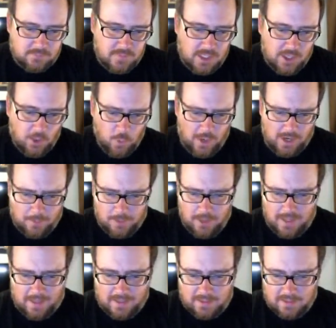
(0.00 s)
in a way I'm
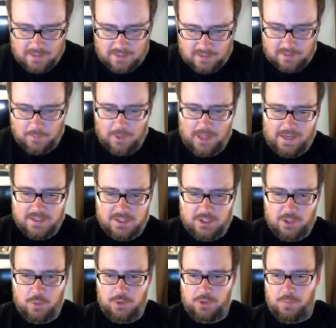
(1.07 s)
glad I didn't. I'm glad I
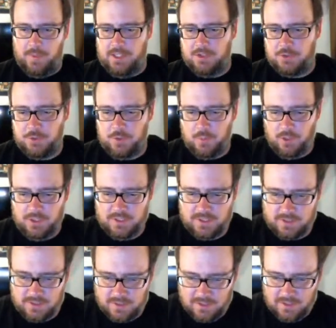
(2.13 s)
stuck with the mainstream ones
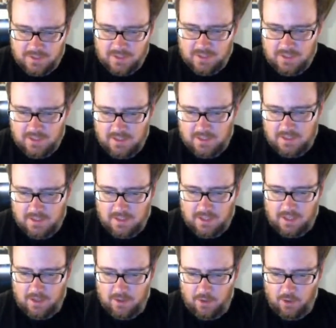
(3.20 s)
because
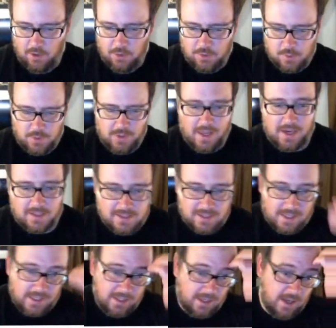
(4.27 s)
not all those were that
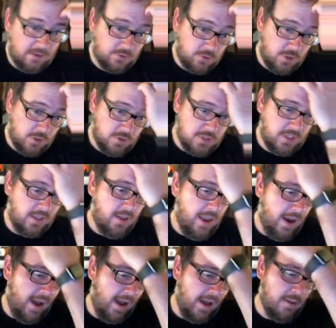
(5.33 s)
exciting after all. There's like a
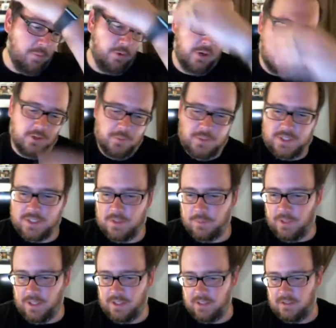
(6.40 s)
lot of hype around them, it seemed
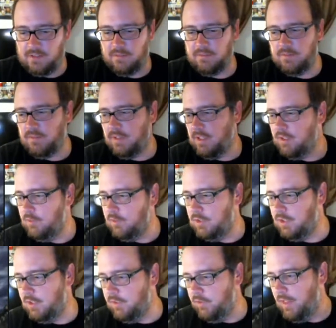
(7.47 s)
like, and they didn't
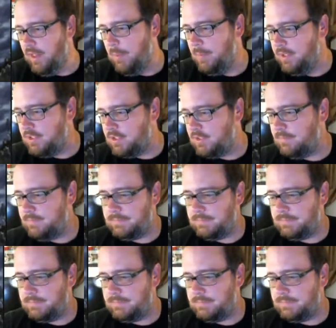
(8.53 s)
deliver that much.